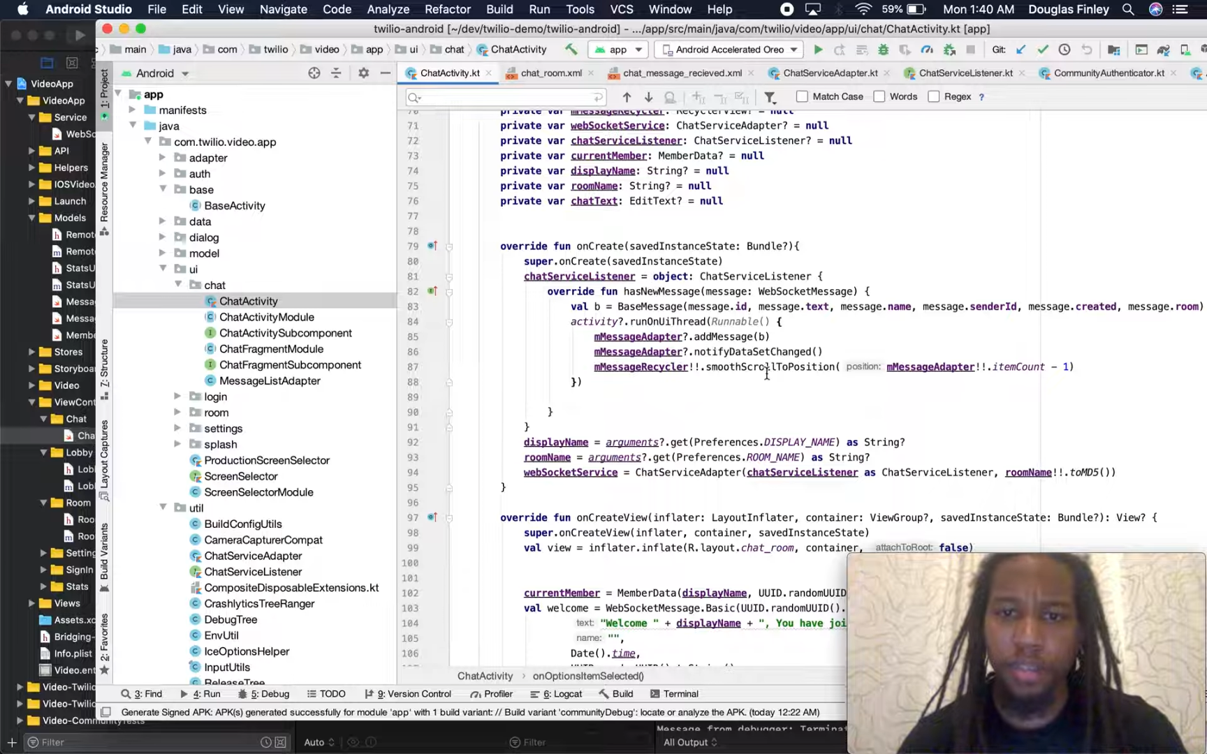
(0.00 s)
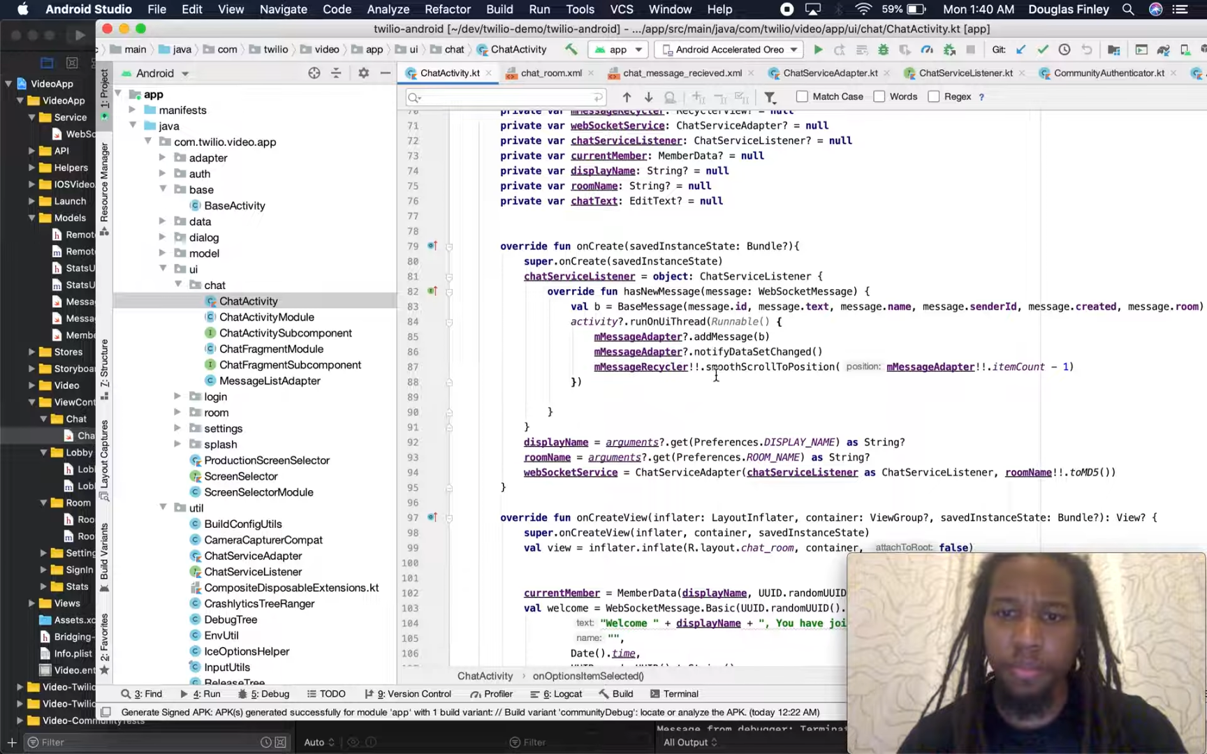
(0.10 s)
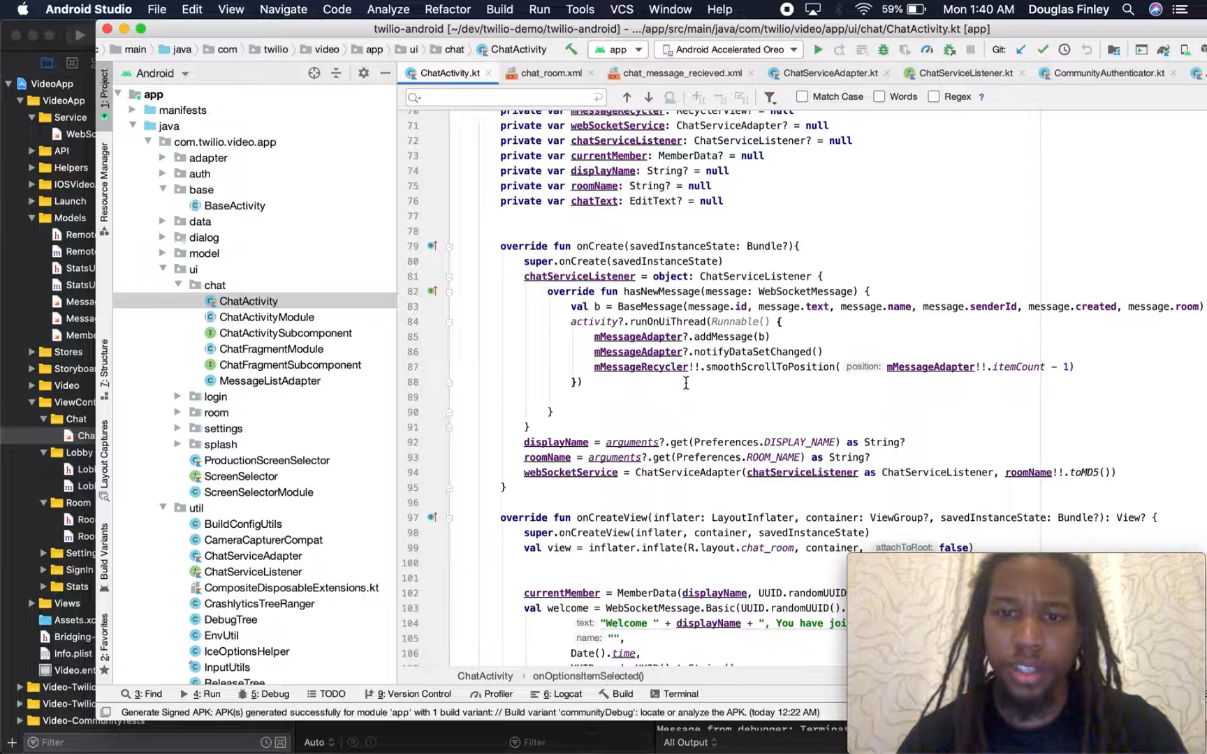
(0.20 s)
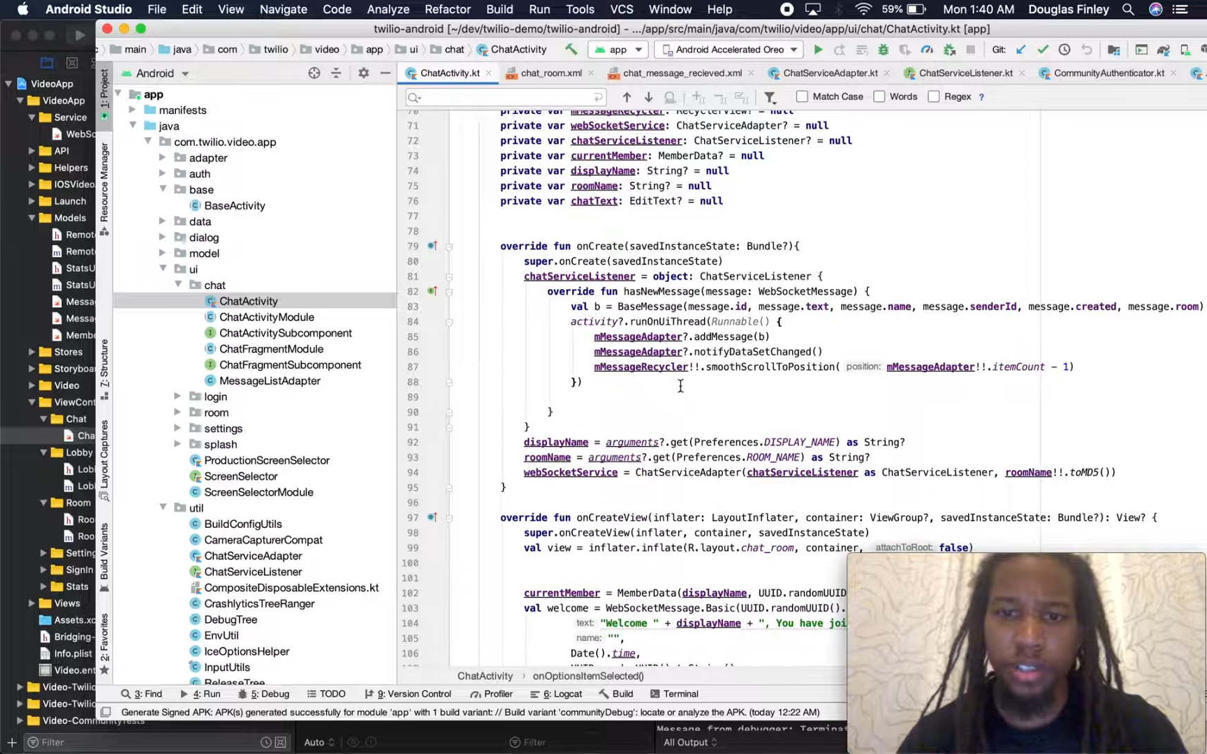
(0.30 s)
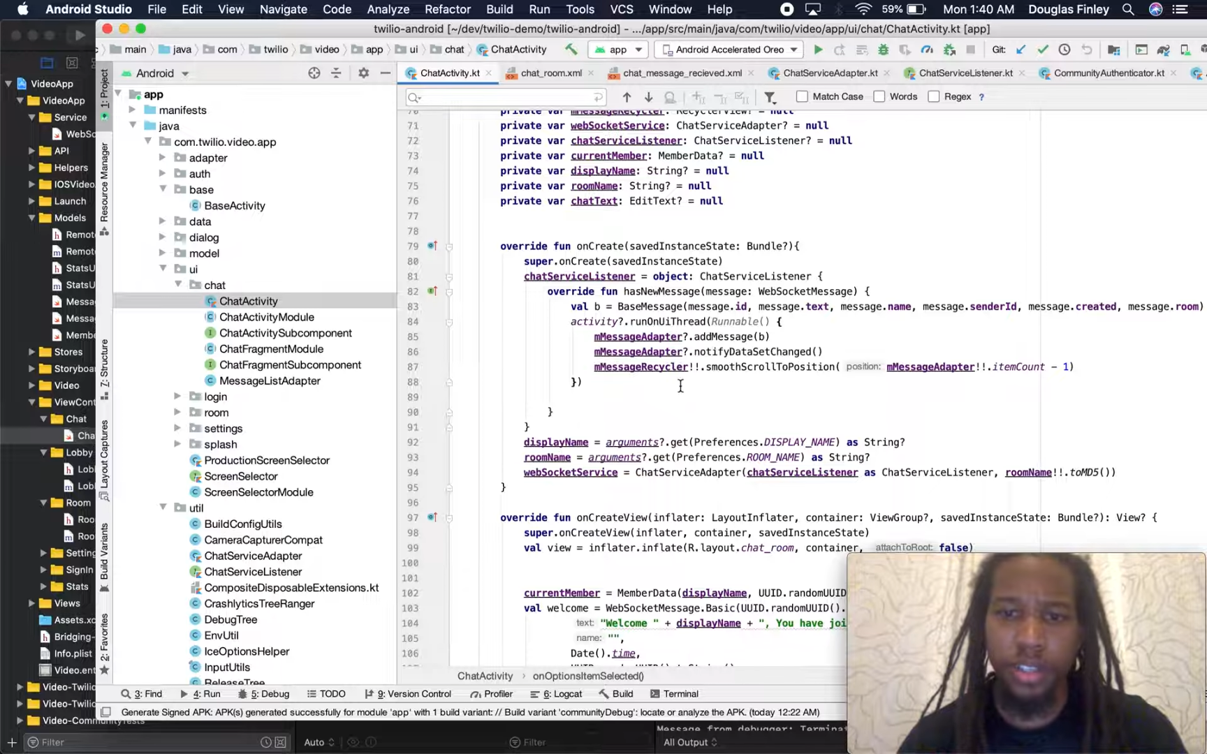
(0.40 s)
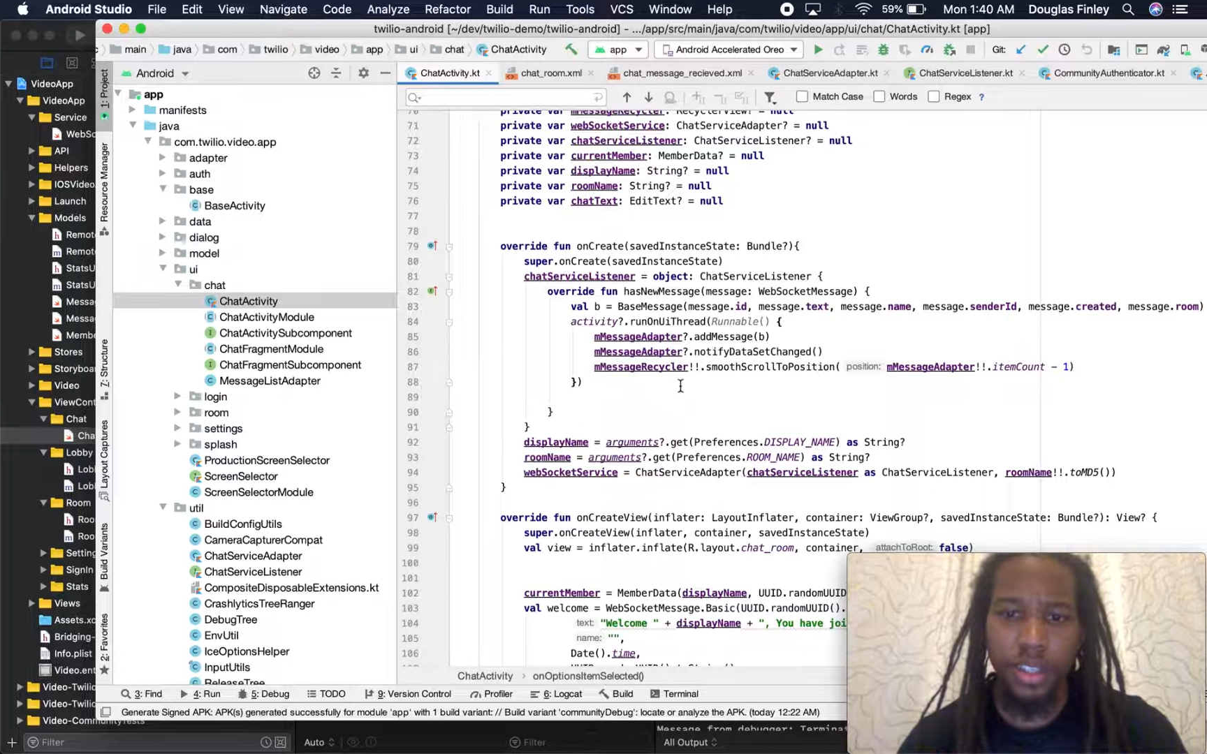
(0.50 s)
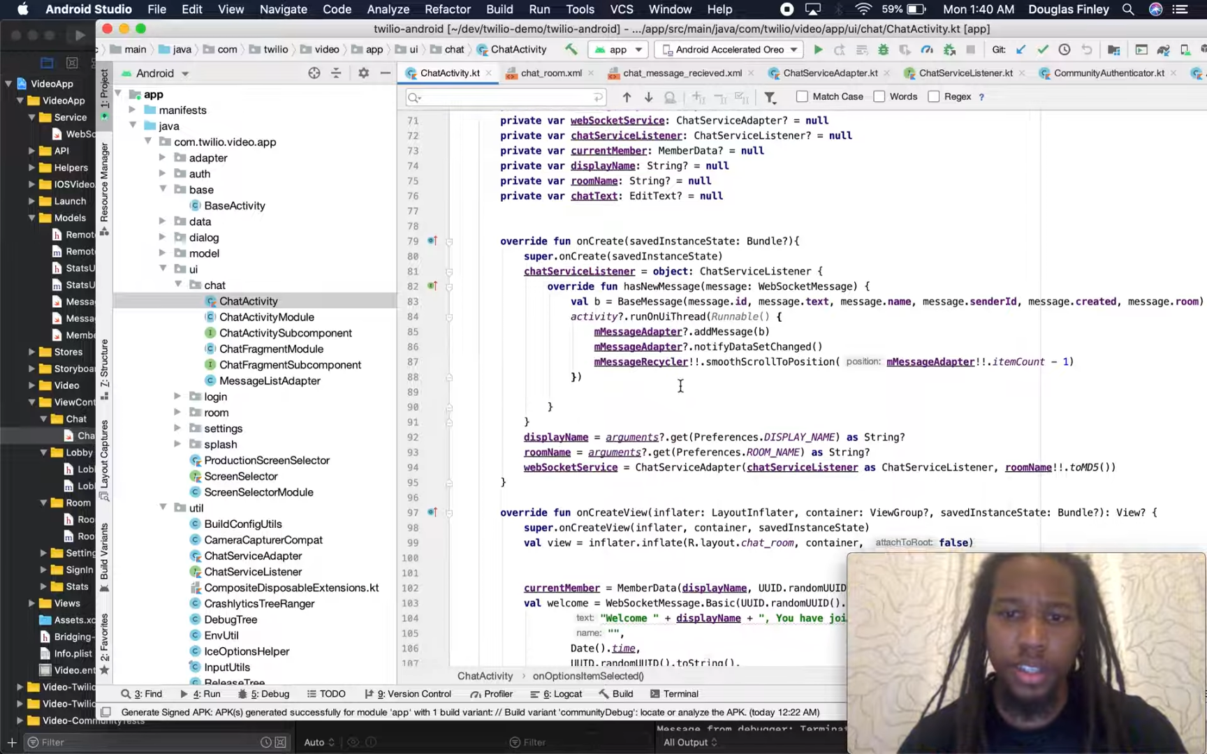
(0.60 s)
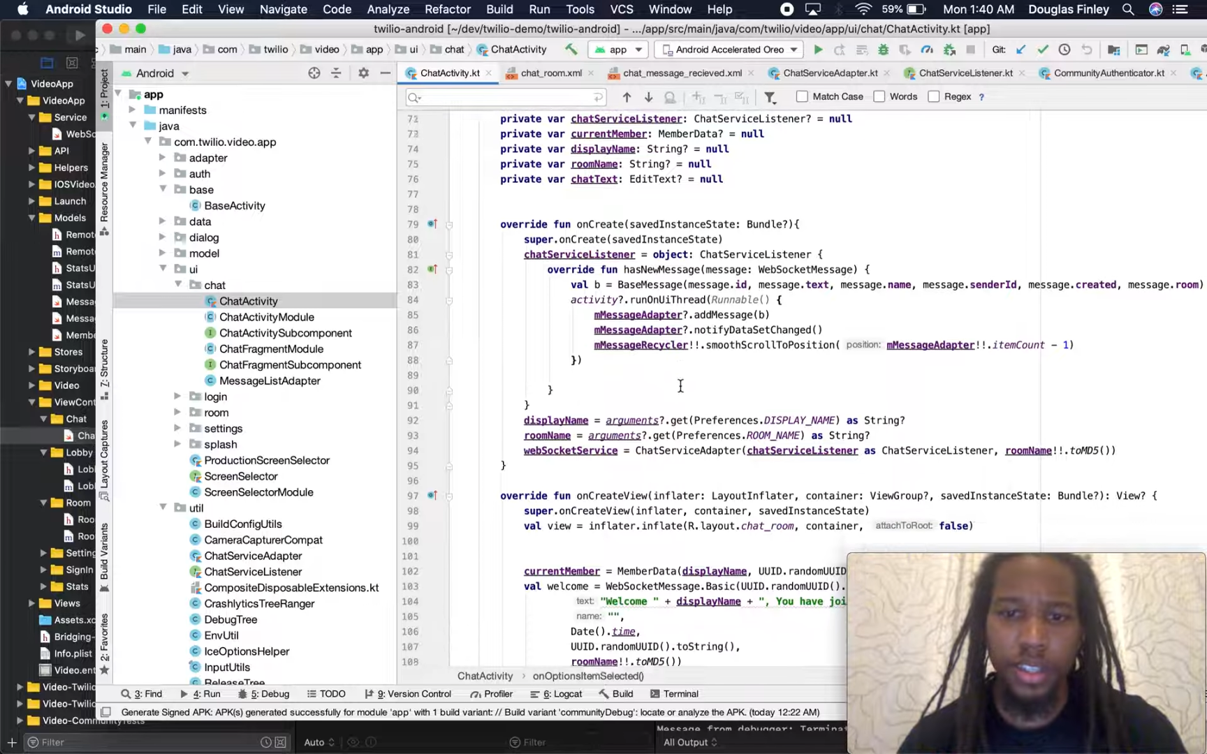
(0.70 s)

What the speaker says: make sure it gets